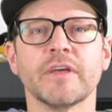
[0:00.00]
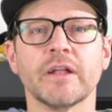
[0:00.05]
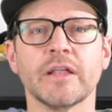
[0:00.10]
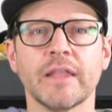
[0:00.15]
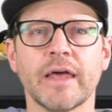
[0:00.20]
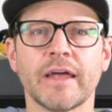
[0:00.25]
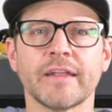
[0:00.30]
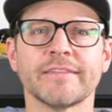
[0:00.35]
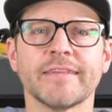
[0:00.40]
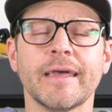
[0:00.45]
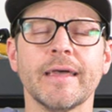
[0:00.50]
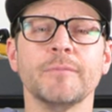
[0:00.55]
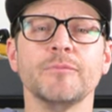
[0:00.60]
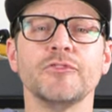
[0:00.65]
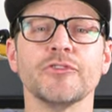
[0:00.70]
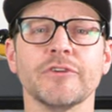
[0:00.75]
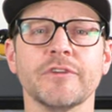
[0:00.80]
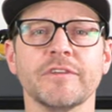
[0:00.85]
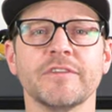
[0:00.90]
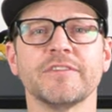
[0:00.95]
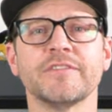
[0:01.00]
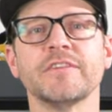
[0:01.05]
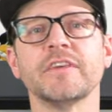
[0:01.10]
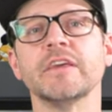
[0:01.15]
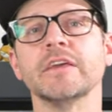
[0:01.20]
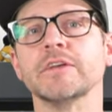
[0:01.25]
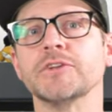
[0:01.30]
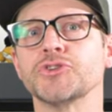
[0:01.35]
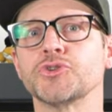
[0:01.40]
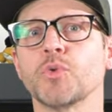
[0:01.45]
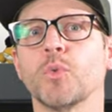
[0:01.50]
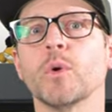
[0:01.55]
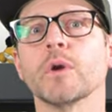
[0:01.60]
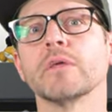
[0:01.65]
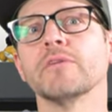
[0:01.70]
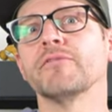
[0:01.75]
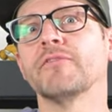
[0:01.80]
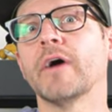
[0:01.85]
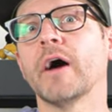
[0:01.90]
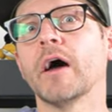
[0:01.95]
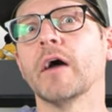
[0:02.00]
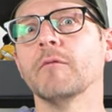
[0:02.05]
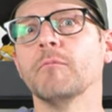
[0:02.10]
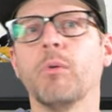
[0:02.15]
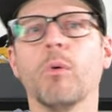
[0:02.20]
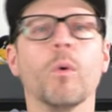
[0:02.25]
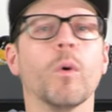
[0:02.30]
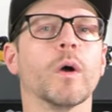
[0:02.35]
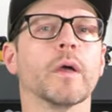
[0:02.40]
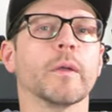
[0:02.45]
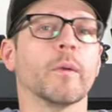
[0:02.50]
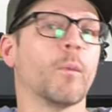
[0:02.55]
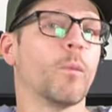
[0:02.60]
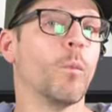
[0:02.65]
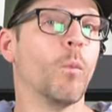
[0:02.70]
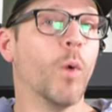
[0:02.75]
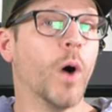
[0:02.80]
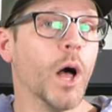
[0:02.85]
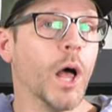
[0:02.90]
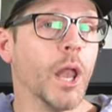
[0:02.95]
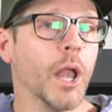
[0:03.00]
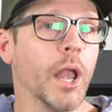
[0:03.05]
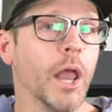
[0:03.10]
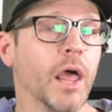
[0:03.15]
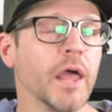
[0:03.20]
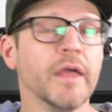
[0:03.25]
And a lot of times you're gonna see 25.1,